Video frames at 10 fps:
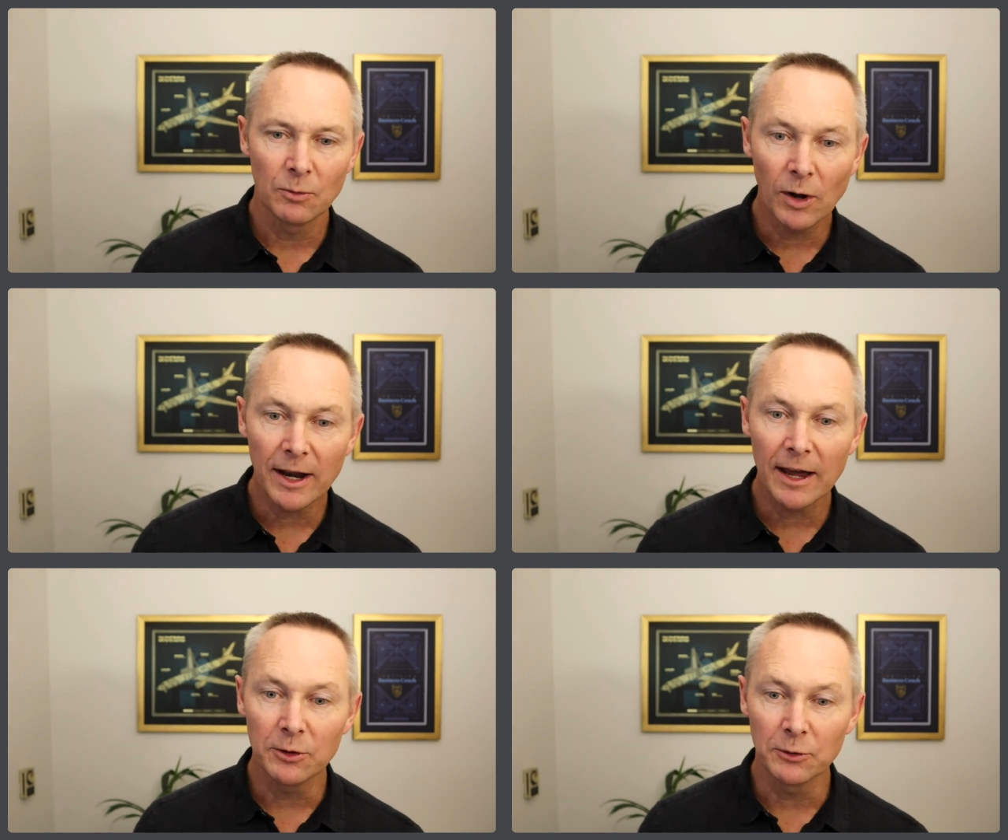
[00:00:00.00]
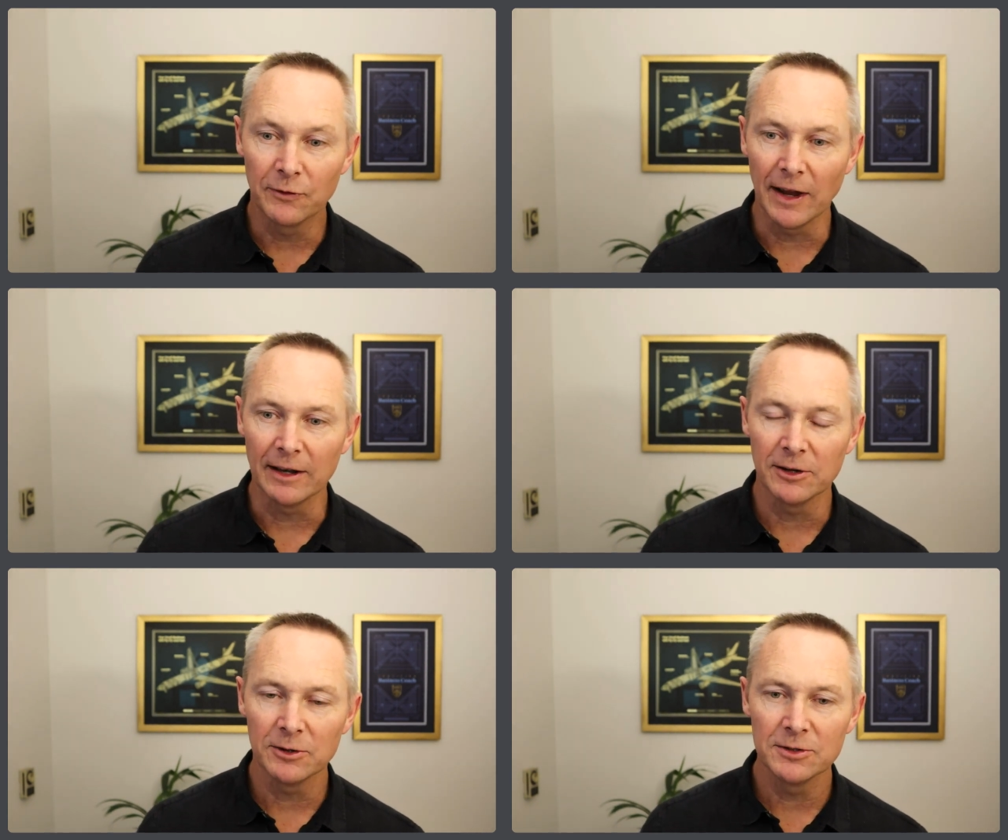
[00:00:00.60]
What are your
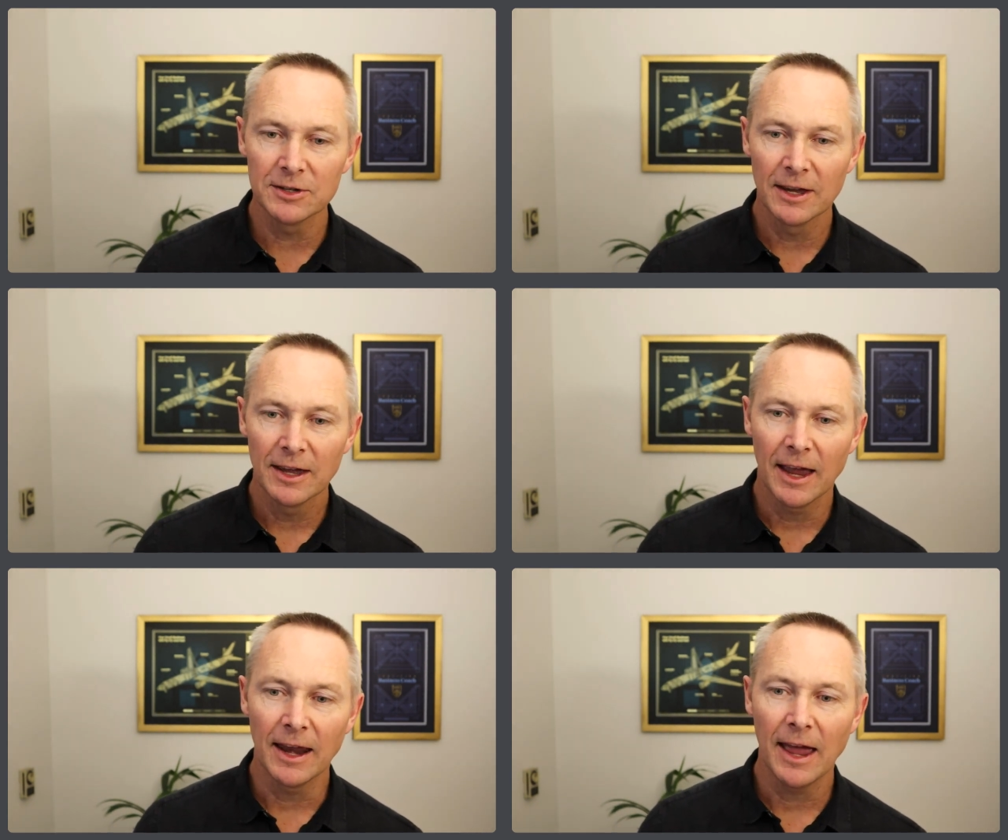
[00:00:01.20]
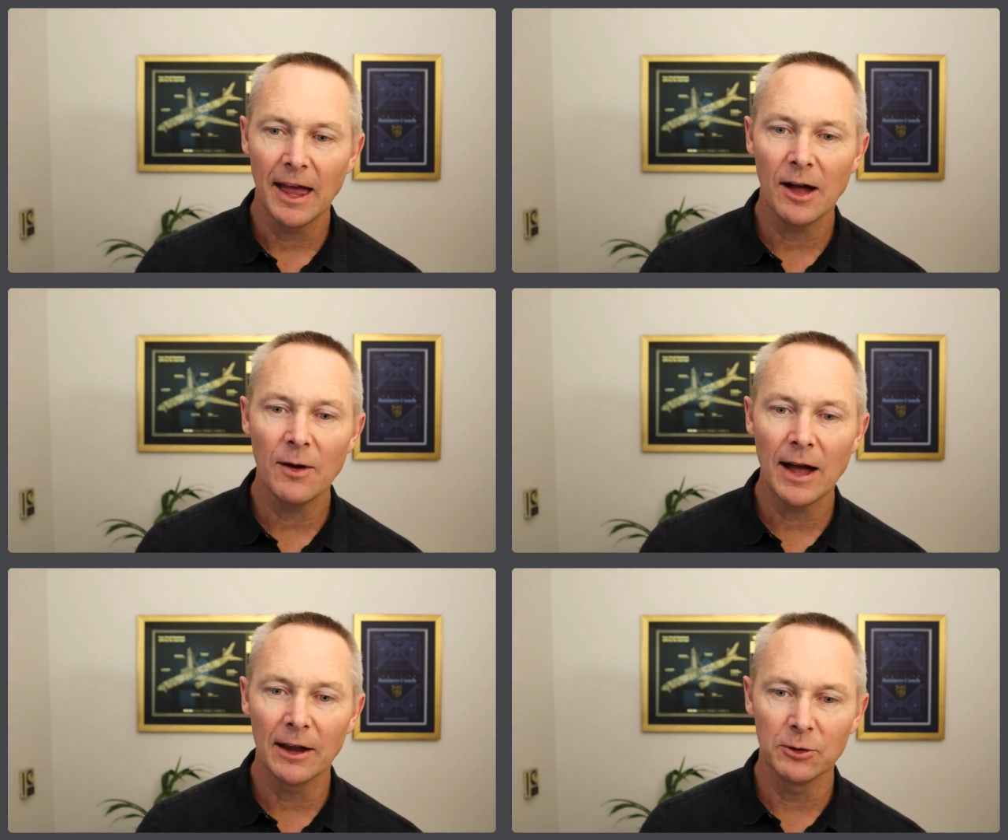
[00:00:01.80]
values and how
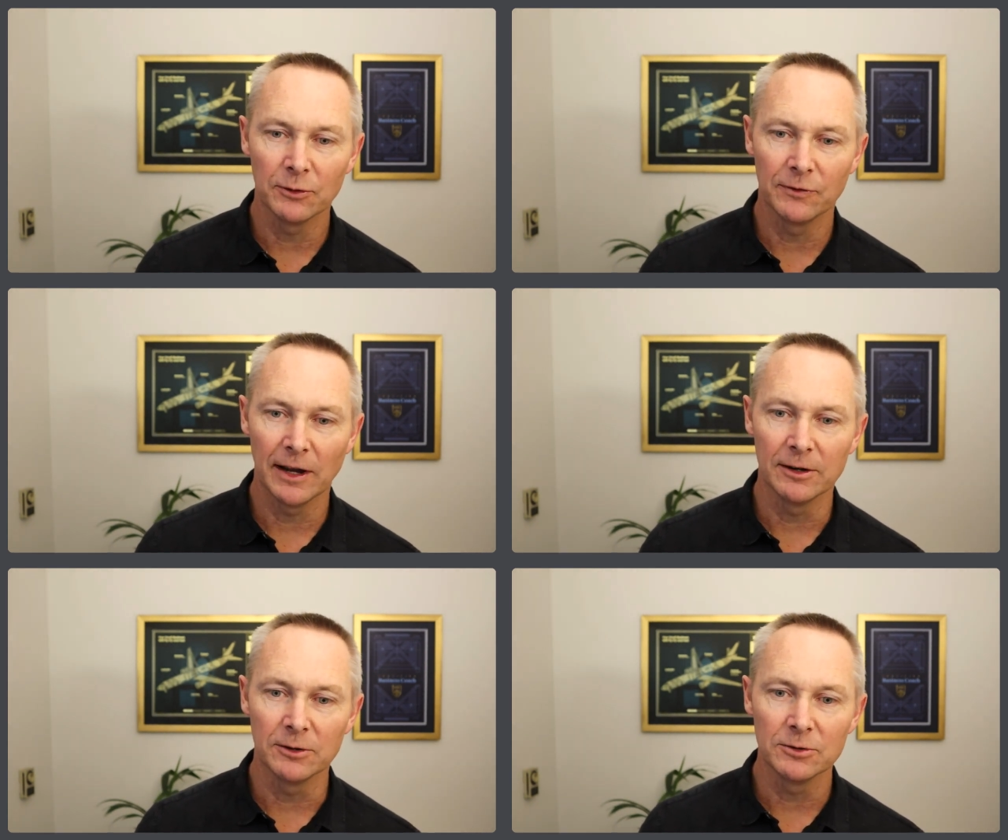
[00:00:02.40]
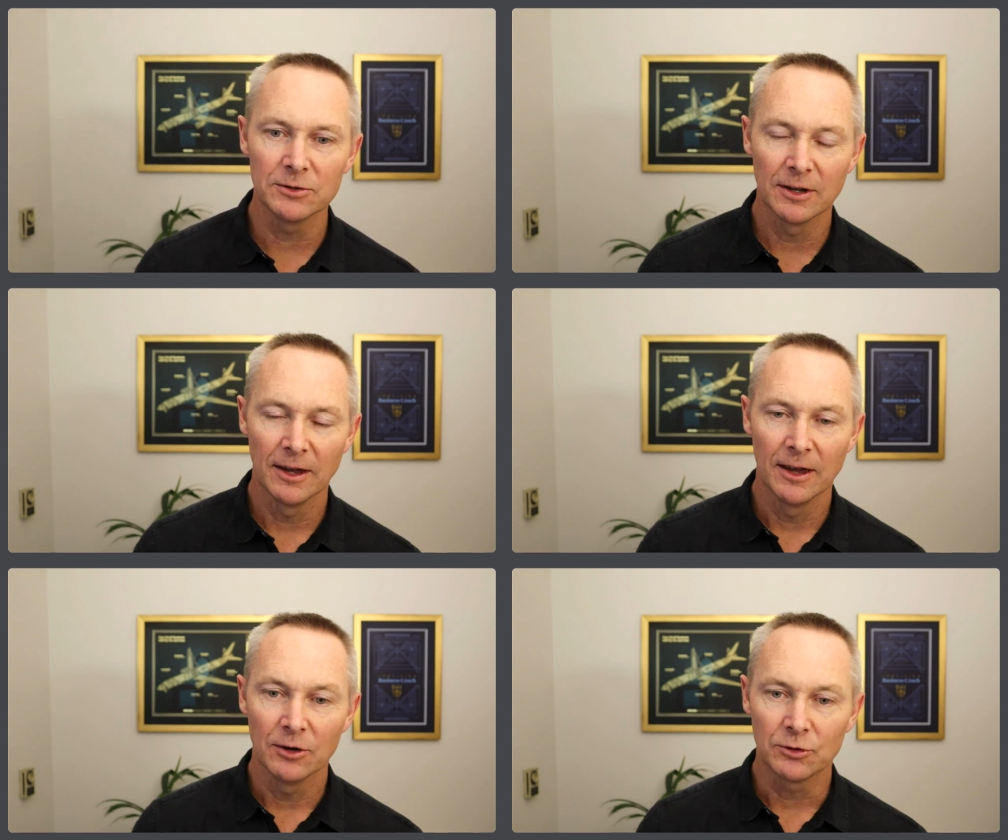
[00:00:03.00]
are your values
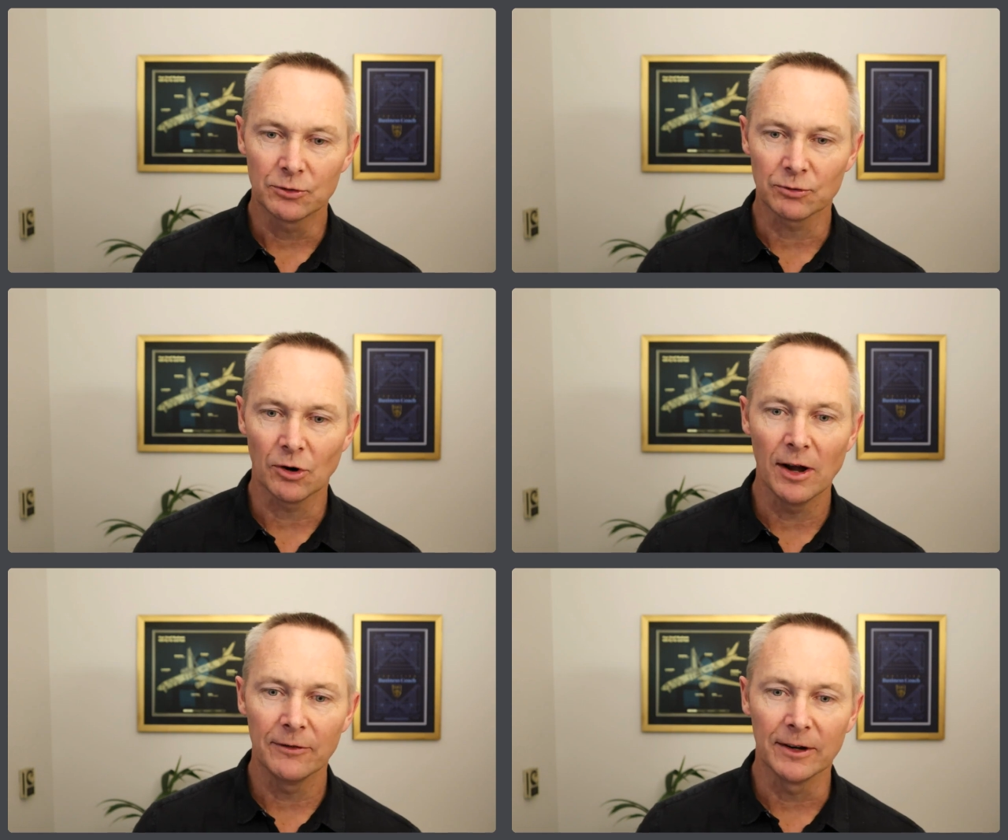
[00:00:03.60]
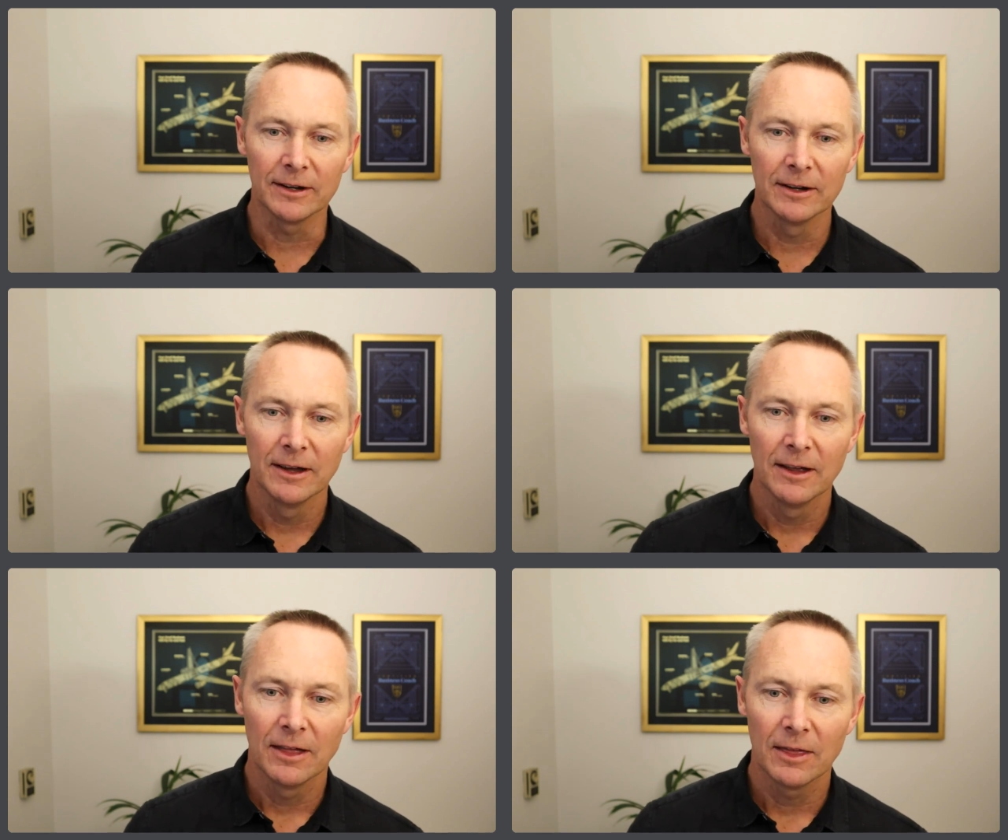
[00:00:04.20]
driving
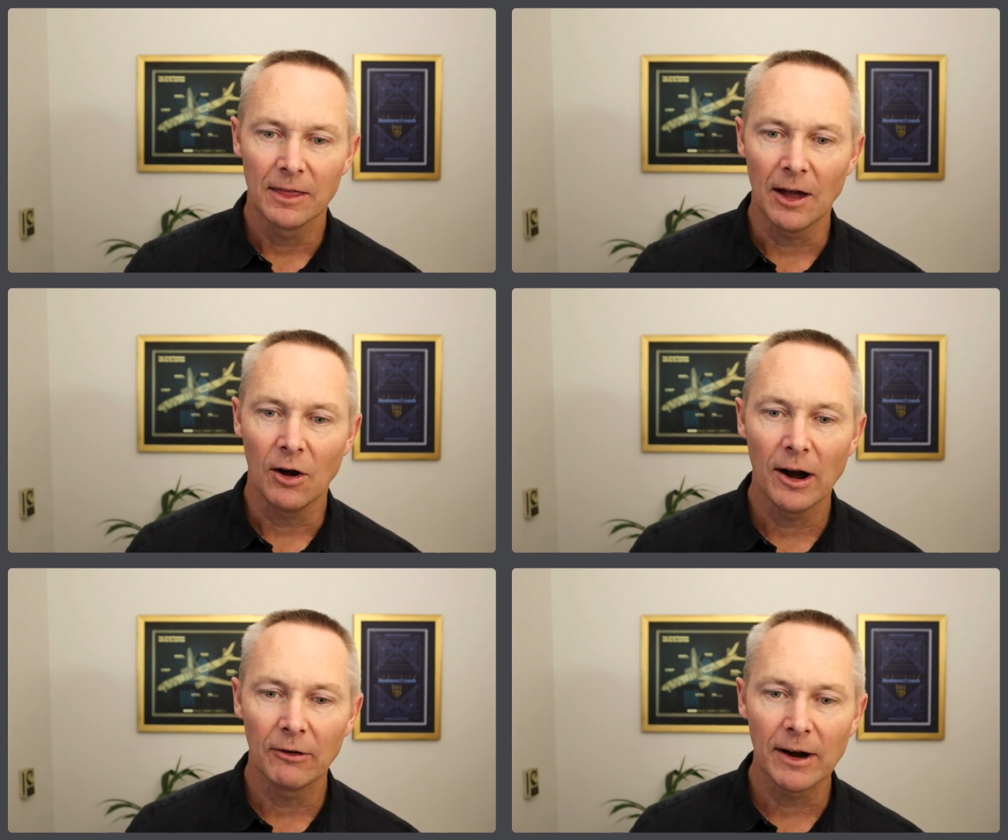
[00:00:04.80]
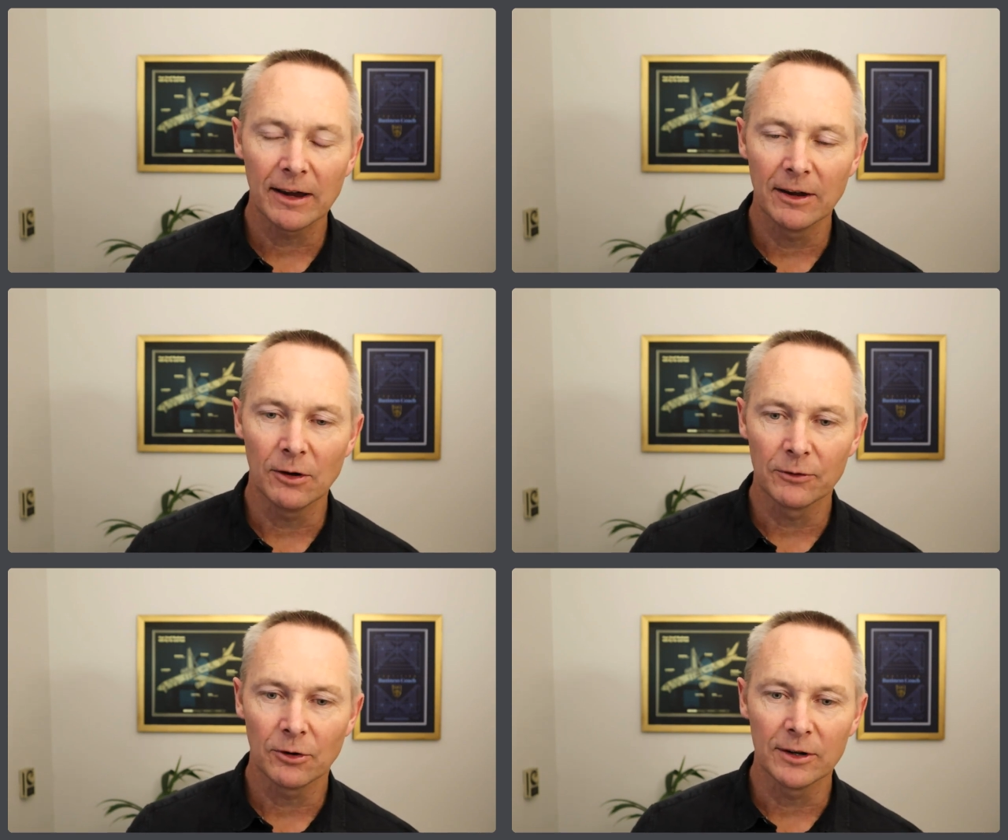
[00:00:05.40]
that hierarchy
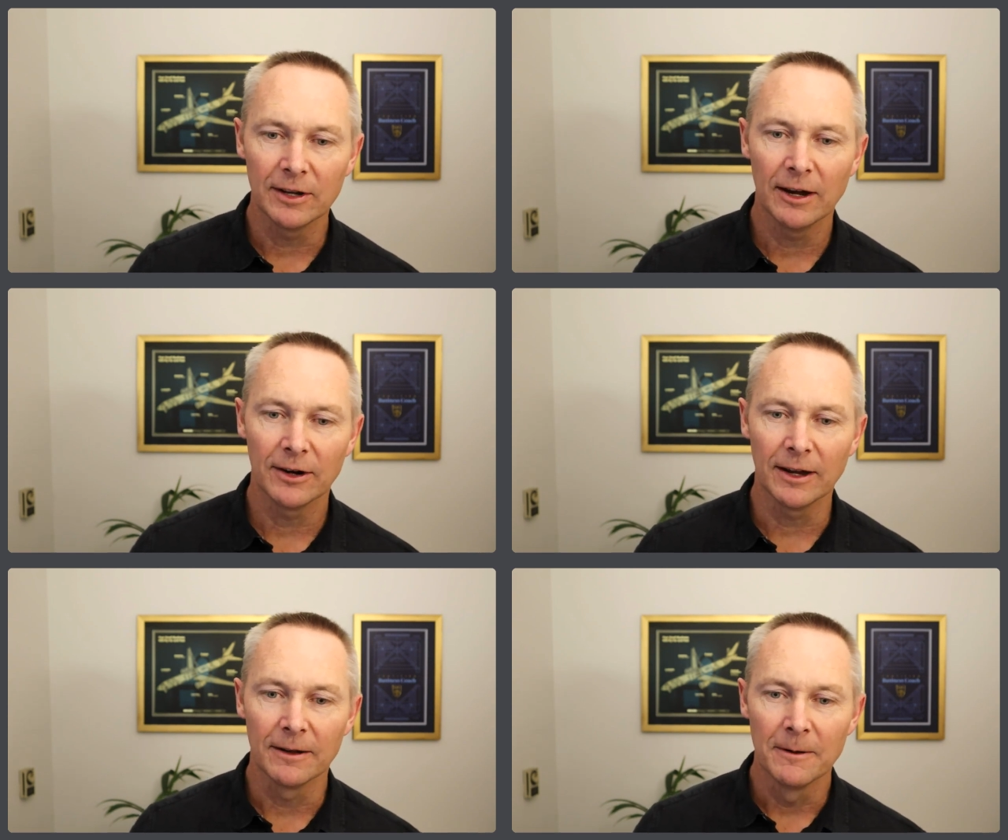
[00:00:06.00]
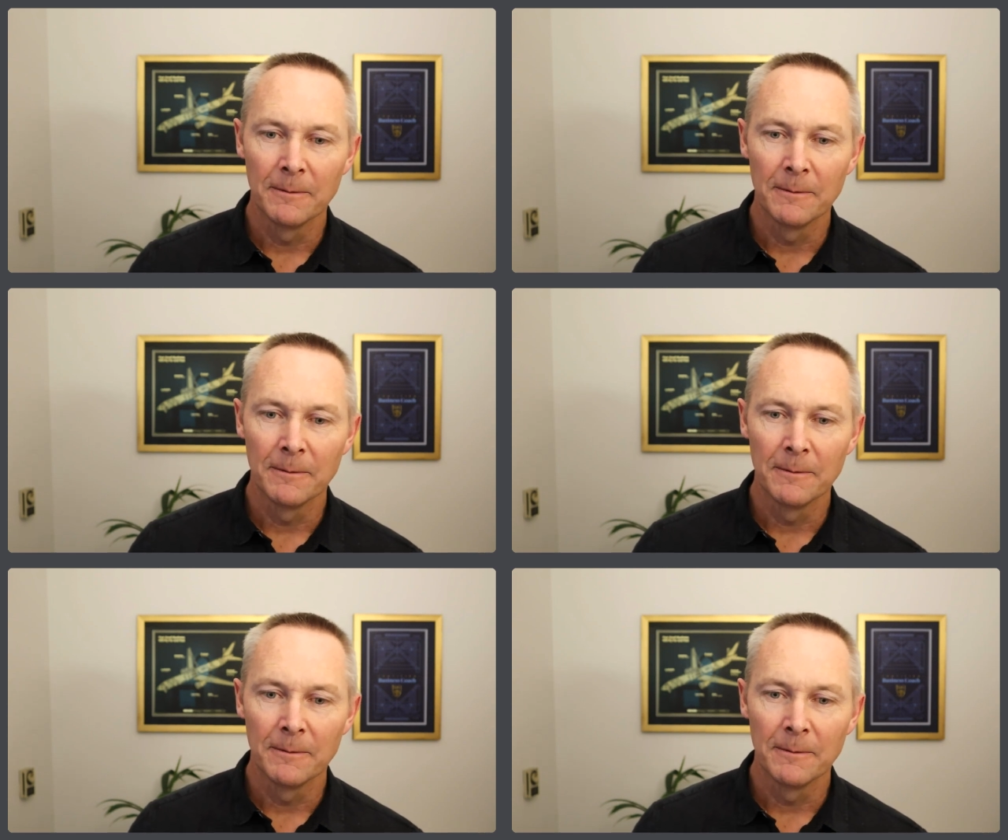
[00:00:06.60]
of criteria?